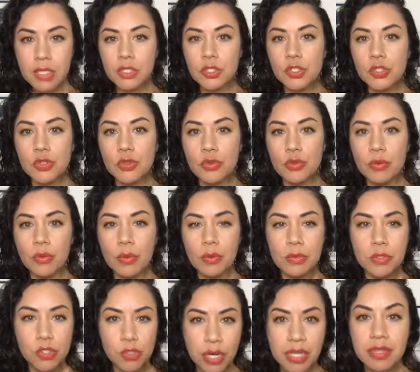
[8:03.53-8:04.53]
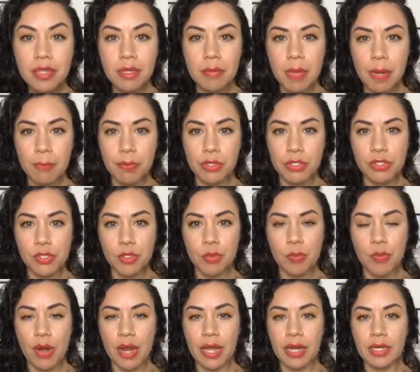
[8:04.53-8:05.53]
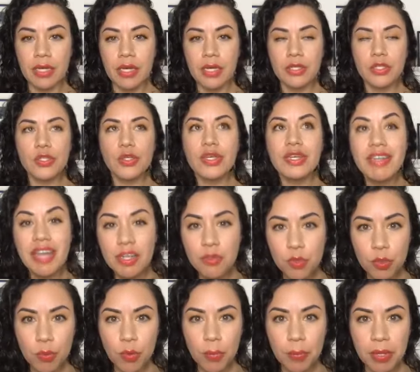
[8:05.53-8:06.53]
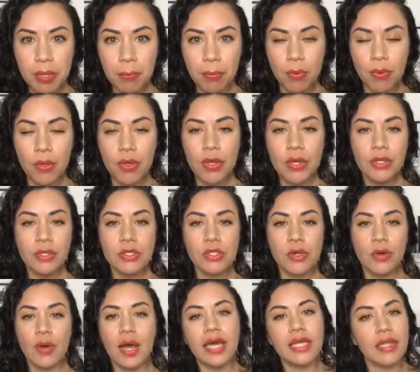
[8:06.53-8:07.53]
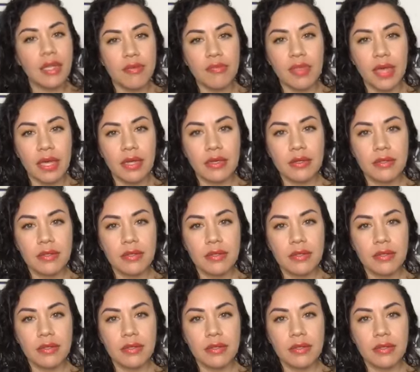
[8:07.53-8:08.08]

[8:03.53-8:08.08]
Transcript: to strengthen my personal brand, to connect with more people? So I love that.